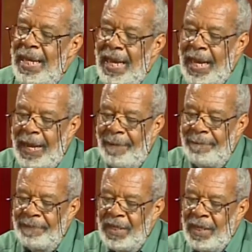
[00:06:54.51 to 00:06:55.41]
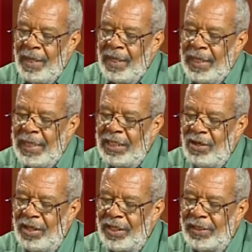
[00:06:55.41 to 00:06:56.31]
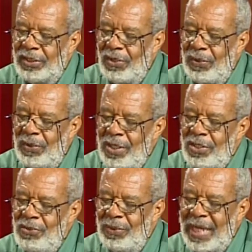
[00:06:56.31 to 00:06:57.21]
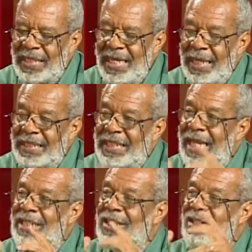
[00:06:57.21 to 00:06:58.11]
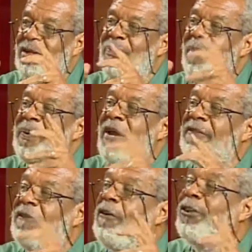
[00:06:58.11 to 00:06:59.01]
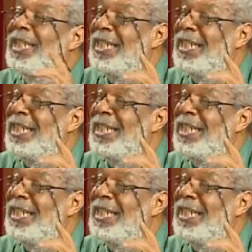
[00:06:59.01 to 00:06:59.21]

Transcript: In order, so you get the excess to prepare for 40